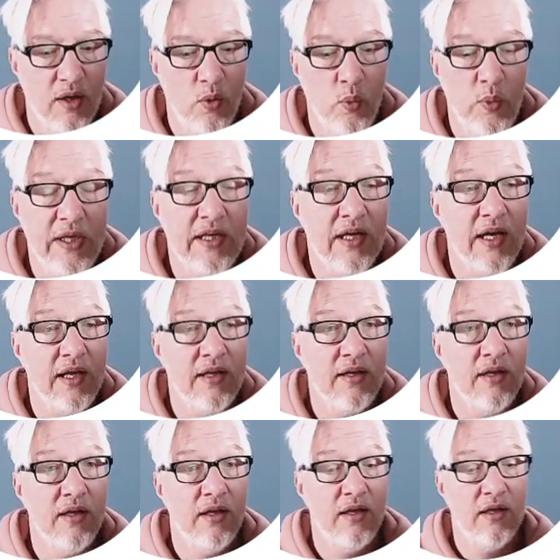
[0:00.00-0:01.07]
we
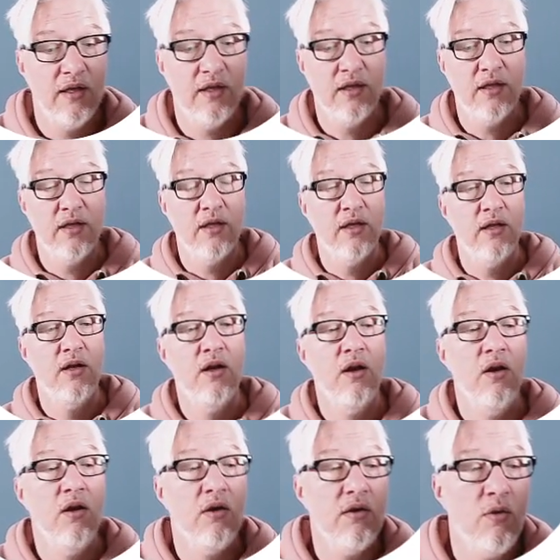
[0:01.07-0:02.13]
can
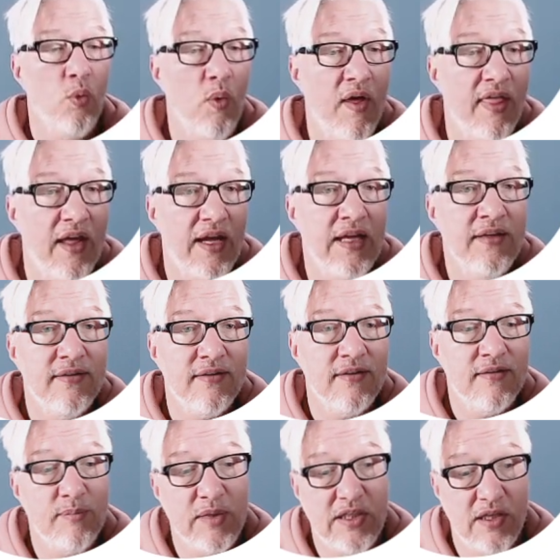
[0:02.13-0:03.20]
look whether
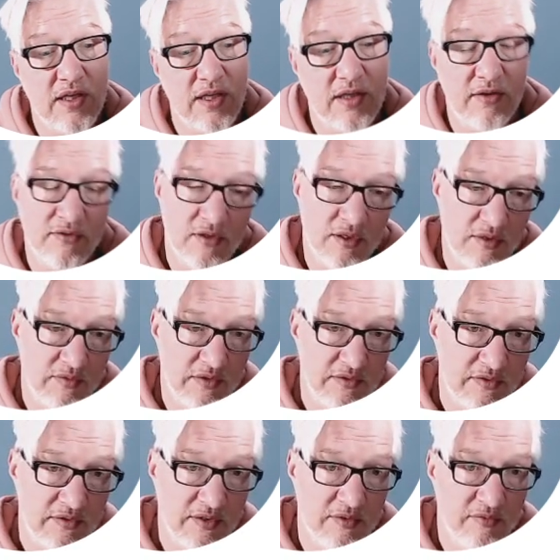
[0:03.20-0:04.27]
instance metadata
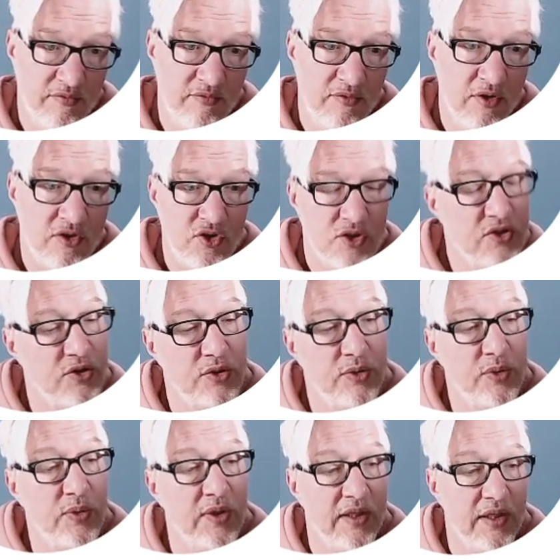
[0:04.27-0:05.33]
service version
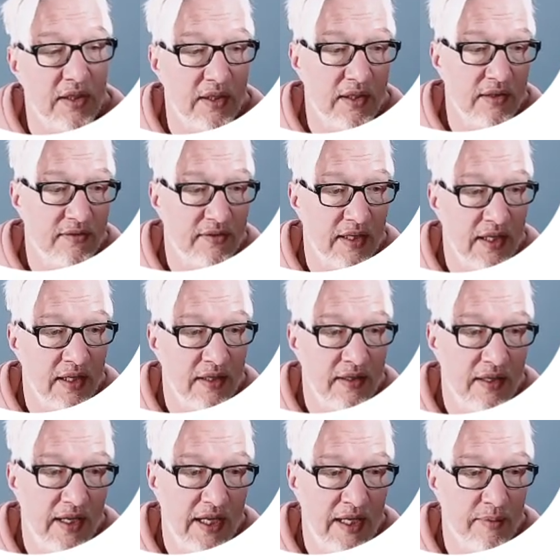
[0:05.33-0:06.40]
2 is
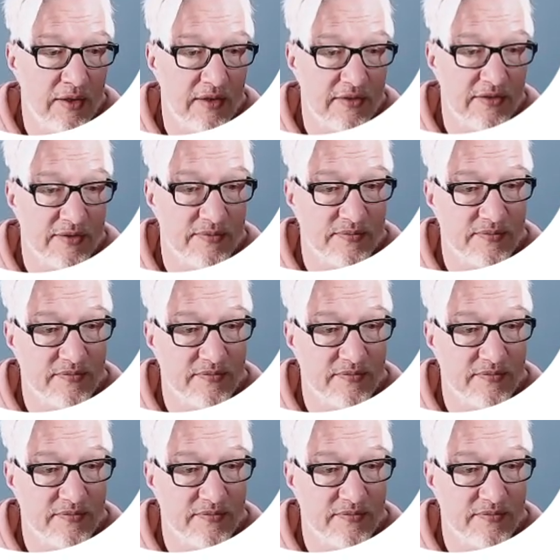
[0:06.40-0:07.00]
enabled.